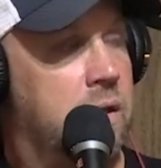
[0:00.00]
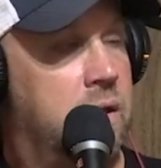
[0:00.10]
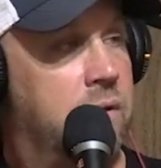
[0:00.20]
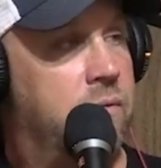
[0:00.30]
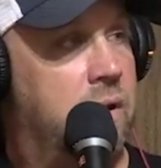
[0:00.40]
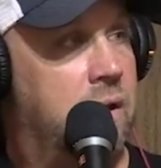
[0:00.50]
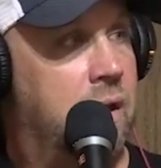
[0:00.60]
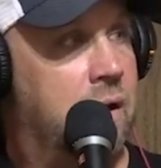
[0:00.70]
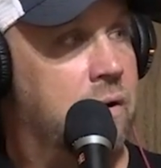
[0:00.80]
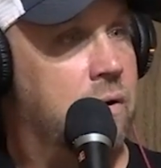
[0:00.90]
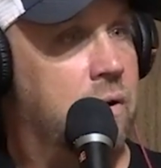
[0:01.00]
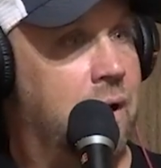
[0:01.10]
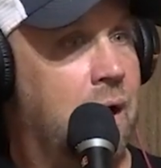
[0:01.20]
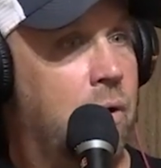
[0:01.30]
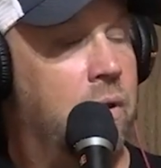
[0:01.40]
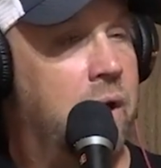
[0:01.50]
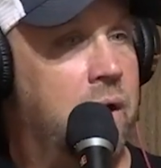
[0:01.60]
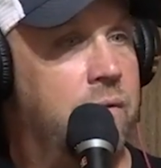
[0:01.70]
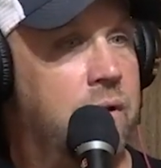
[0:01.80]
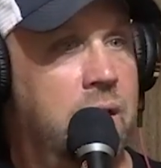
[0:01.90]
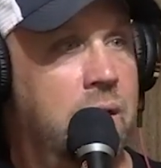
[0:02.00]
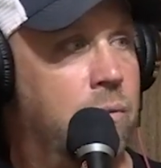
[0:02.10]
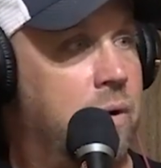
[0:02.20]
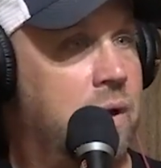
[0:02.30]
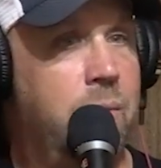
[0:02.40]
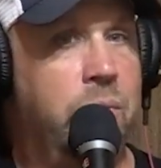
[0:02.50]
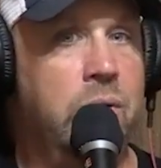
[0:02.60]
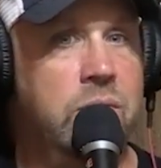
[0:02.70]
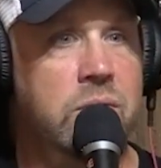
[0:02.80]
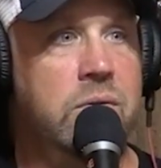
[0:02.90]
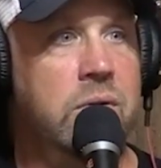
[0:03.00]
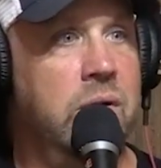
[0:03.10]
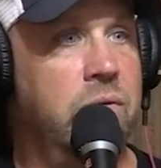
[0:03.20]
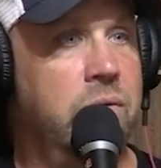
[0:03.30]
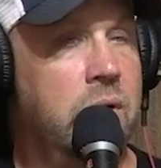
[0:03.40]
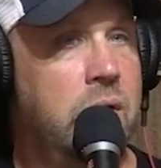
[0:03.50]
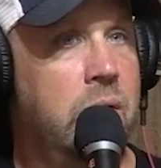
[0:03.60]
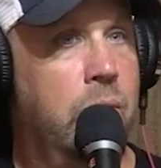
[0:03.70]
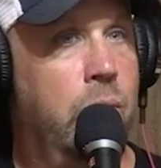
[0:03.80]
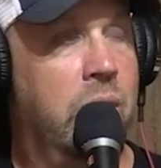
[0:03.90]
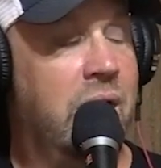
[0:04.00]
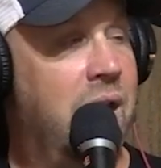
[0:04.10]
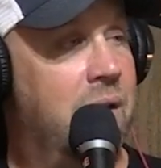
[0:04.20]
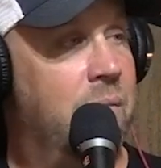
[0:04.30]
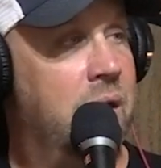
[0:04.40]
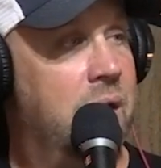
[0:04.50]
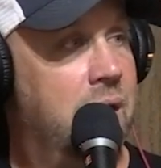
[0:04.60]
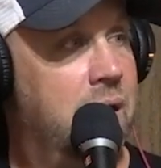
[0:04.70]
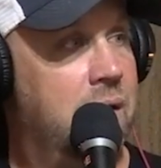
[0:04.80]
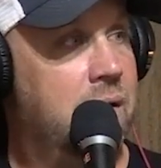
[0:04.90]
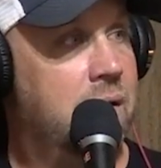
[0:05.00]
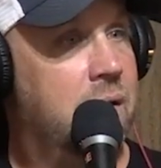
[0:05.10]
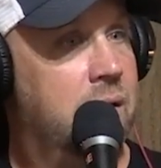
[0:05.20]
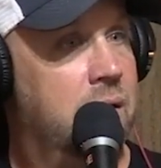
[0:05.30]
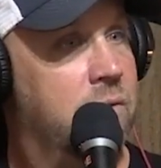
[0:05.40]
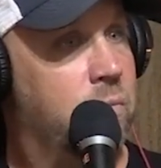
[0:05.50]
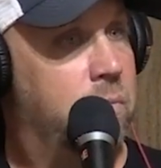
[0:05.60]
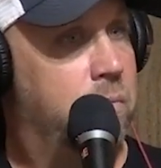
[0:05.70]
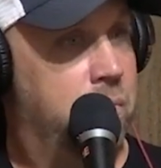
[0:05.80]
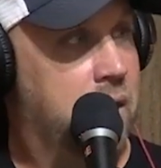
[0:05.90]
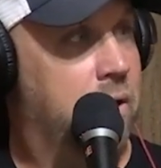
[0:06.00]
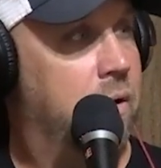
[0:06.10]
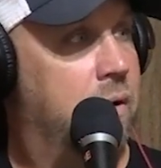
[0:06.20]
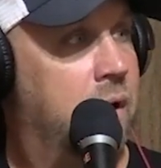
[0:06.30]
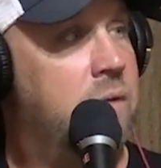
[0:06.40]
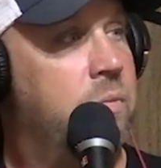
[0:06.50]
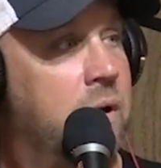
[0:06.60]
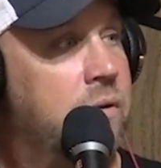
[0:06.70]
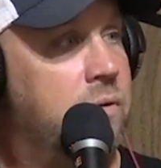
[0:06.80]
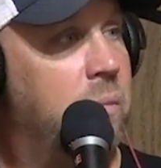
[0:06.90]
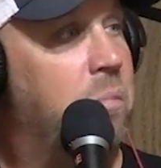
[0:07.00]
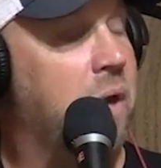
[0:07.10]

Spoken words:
give the editor an outline of it, and what he produces is what I had in my head is better, exponentially